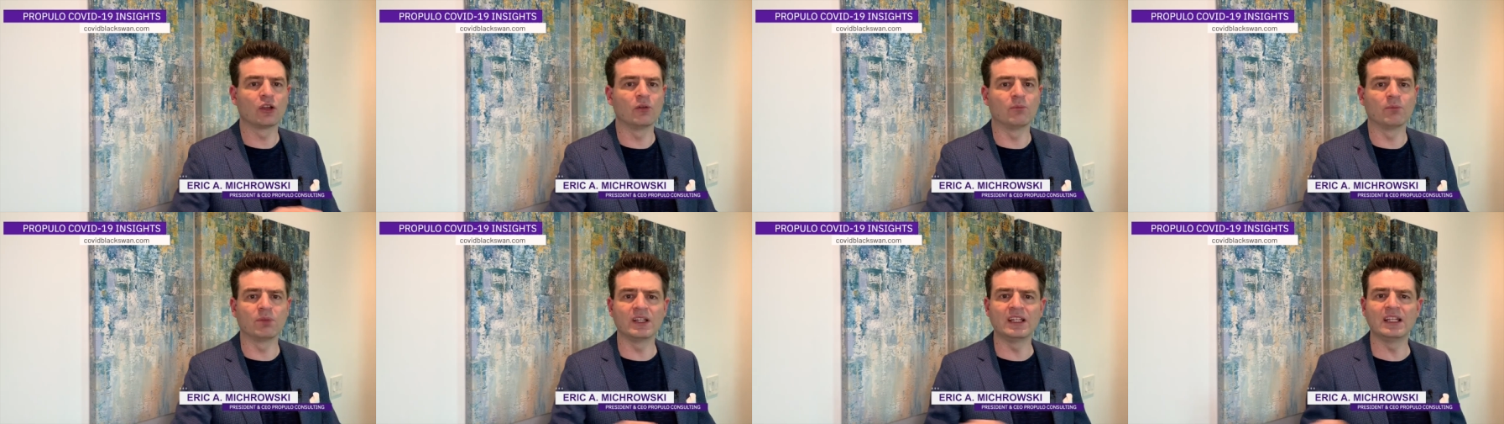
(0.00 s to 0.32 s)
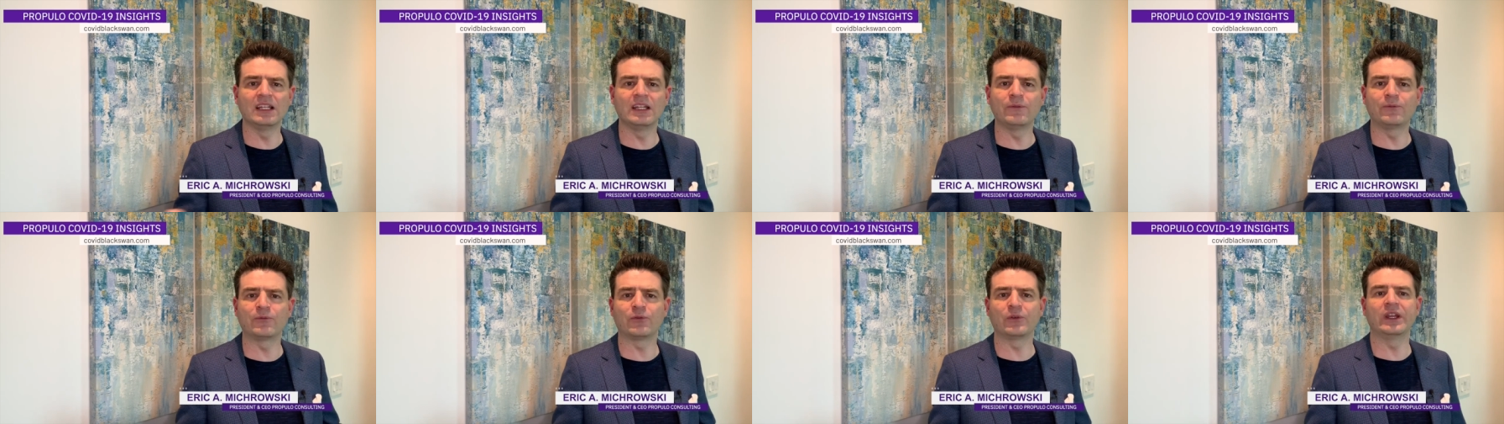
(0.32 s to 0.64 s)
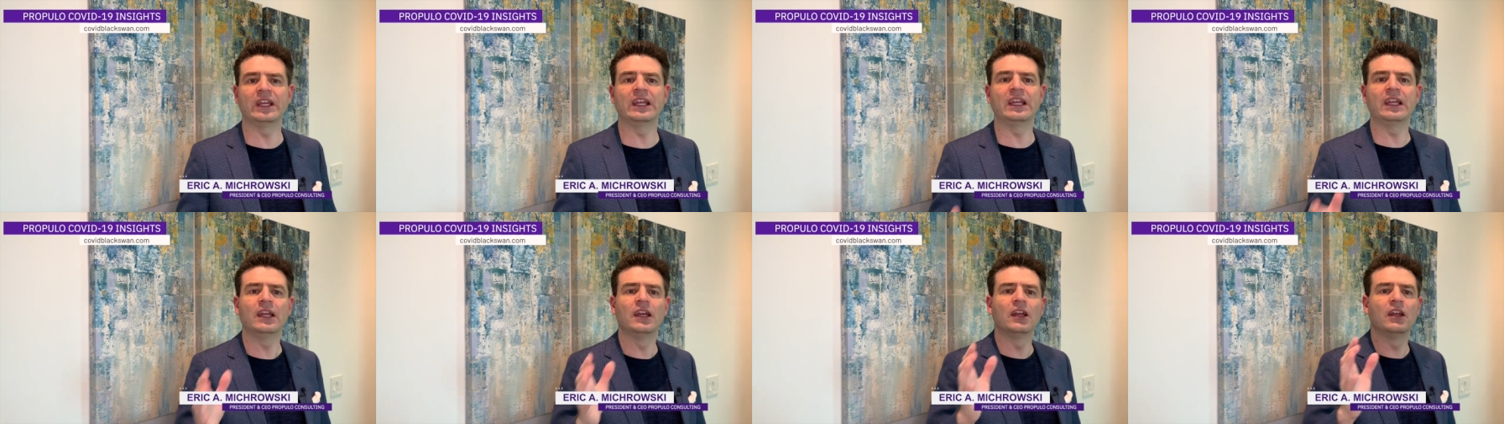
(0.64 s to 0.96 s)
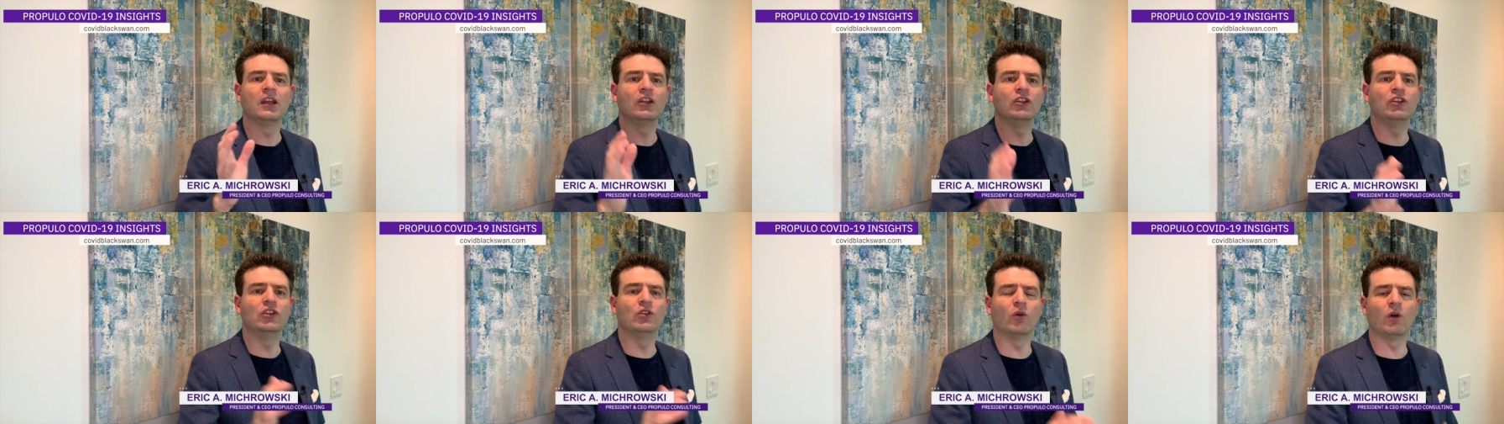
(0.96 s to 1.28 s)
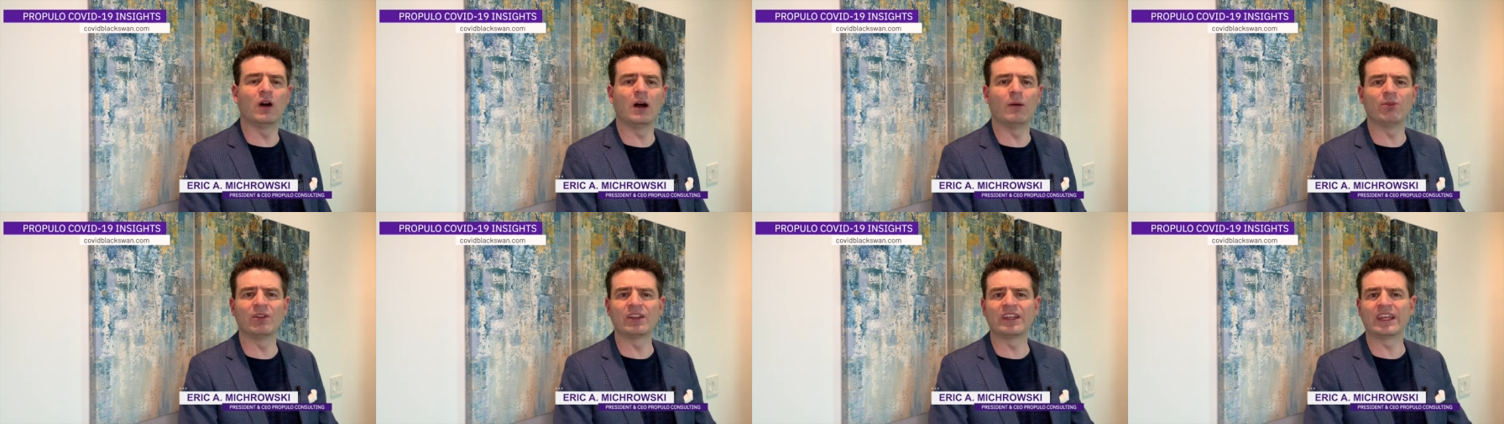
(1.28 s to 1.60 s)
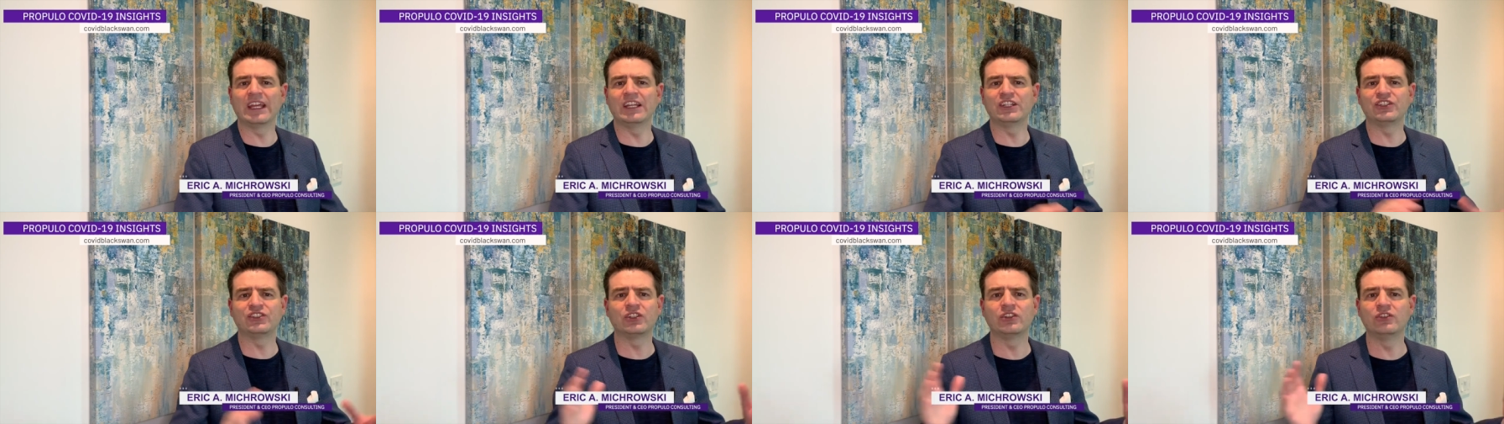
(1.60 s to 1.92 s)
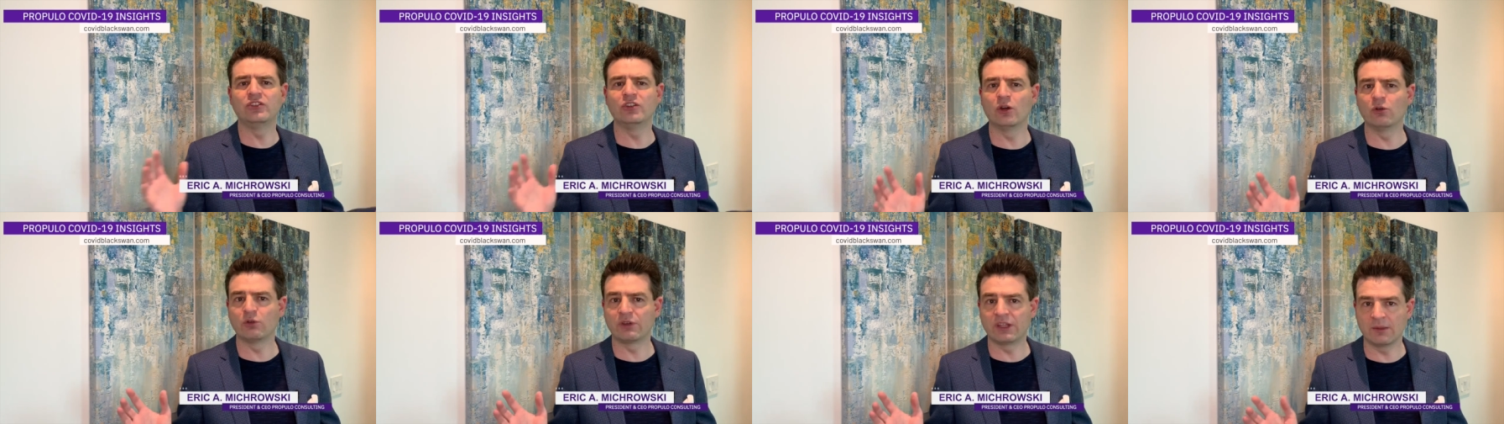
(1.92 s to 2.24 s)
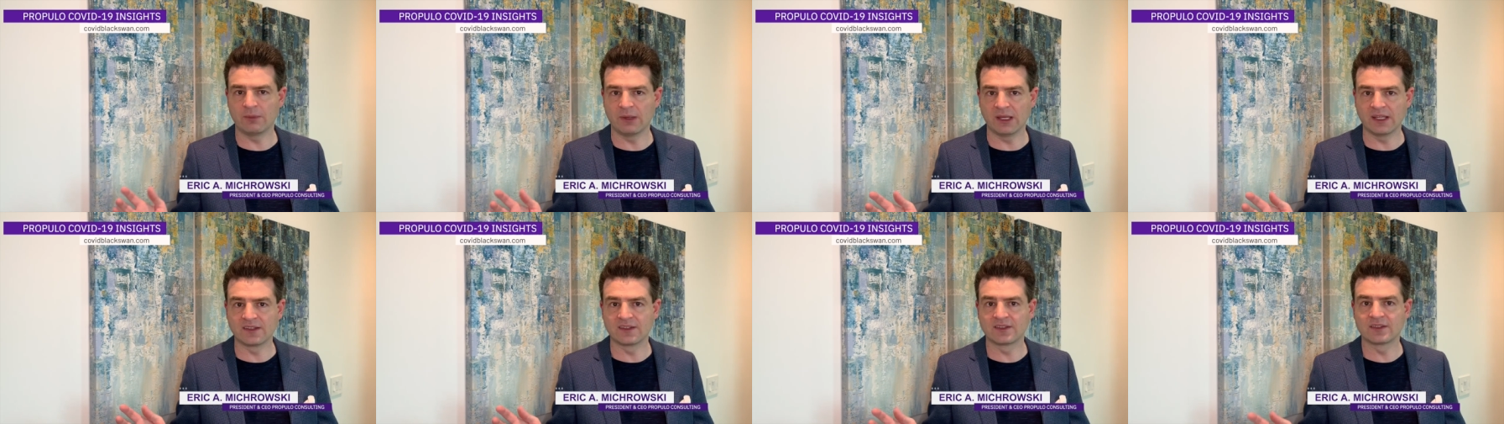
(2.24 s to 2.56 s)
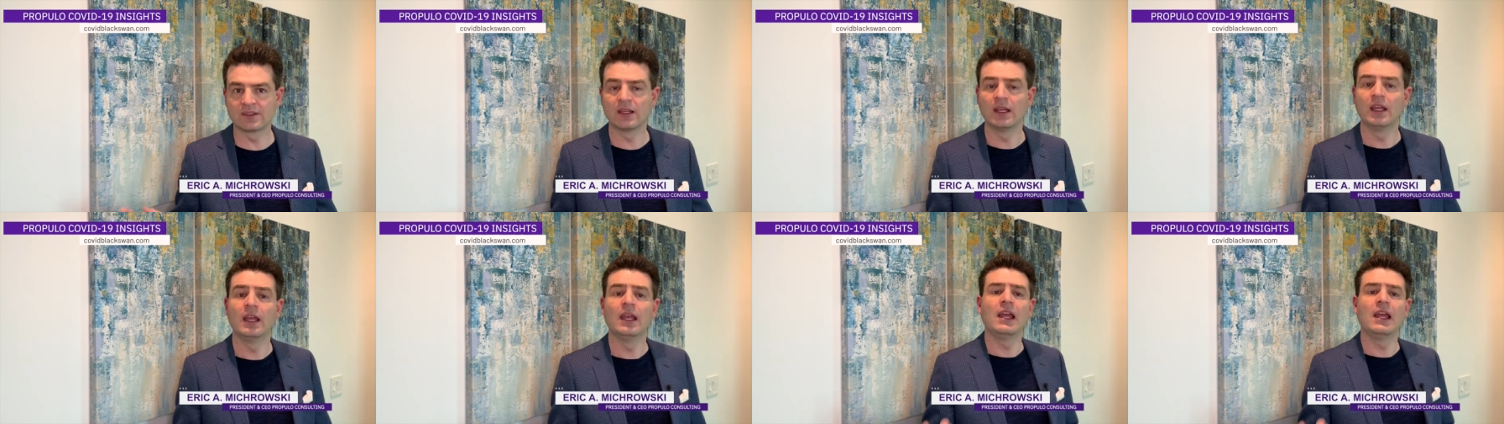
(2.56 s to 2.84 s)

Completely free, no obligation, no gimmicks.